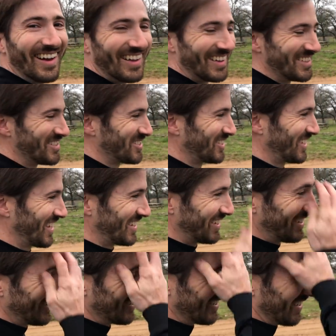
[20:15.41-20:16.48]
Me too. Usually I
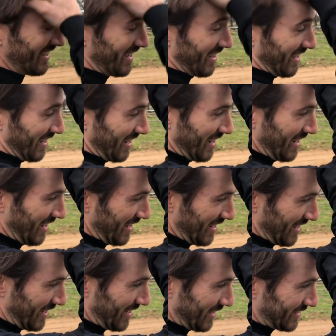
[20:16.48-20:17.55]
don't.
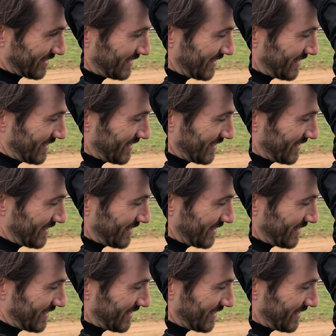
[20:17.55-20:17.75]
Uh,